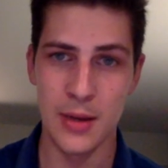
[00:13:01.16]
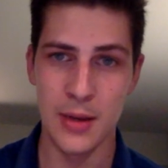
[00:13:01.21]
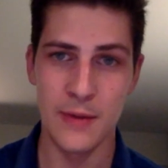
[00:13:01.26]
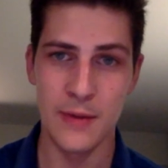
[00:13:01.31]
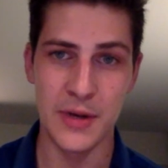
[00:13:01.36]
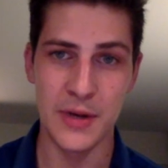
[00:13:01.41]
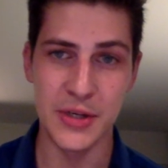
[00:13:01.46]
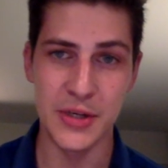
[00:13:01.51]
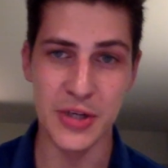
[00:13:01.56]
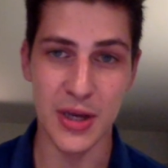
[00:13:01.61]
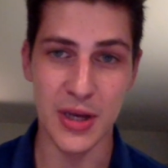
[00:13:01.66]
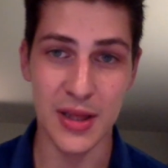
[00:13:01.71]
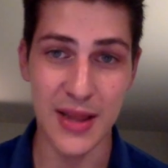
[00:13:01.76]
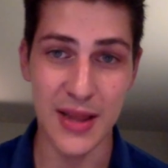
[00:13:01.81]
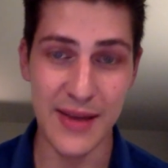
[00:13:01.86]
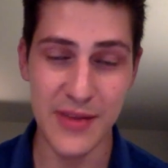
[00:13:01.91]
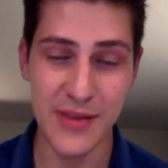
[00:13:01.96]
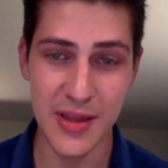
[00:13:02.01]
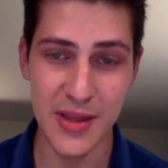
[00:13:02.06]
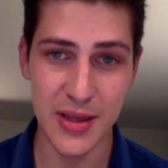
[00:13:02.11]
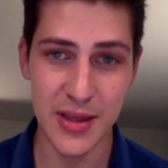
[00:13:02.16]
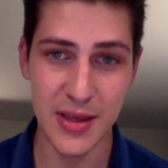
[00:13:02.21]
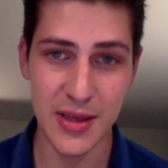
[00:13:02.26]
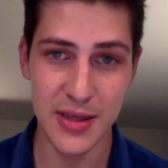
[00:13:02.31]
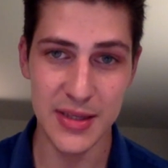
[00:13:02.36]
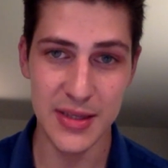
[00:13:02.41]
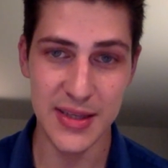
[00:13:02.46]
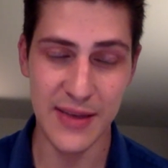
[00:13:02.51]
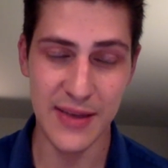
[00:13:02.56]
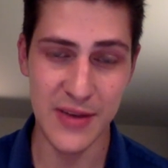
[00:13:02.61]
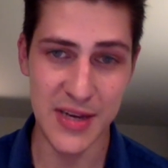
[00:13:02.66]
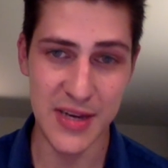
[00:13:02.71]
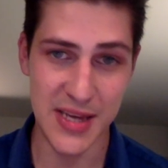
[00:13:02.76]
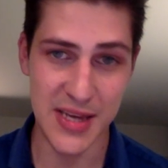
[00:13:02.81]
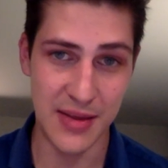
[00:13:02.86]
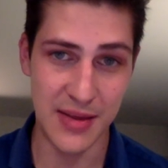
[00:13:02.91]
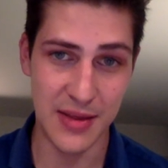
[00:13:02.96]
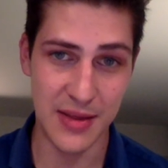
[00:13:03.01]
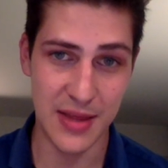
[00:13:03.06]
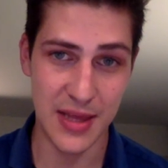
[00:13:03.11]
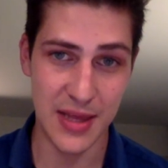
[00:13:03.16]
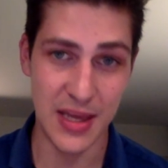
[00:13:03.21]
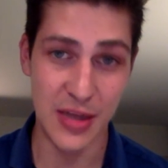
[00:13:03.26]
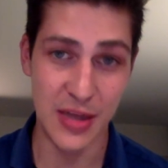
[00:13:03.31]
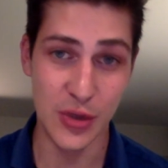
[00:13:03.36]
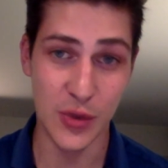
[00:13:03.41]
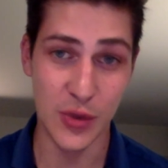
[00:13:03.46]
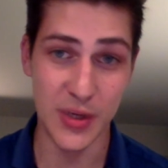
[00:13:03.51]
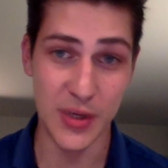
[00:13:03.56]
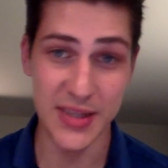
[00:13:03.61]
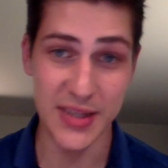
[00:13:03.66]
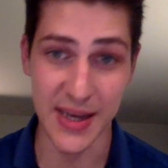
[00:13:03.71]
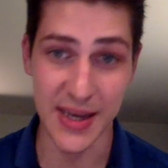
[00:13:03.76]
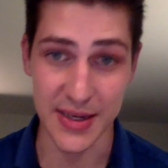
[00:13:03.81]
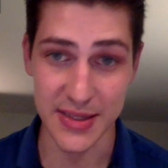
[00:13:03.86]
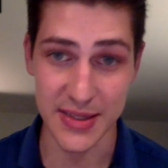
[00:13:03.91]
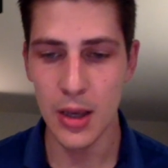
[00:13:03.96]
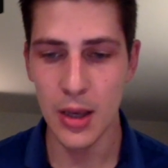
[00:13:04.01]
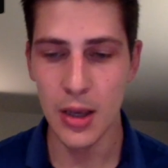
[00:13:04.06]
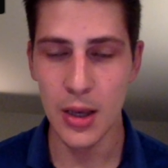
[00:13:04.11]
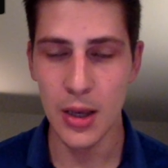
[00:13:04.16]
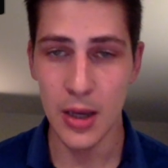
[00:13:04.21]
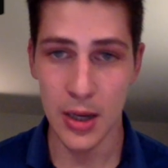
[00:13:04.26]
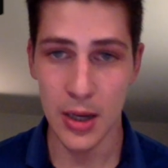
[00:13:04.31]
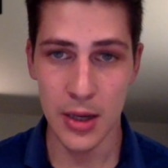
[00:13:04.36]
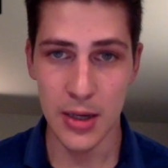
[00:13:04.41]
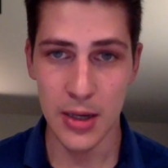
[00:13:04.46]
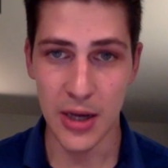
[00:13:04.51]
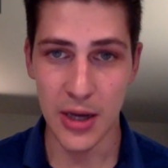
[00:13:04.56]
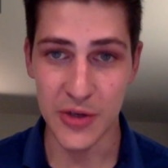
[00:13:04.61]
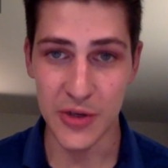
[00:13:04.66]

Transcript: finishing 11th, 17th, and 26th. Now a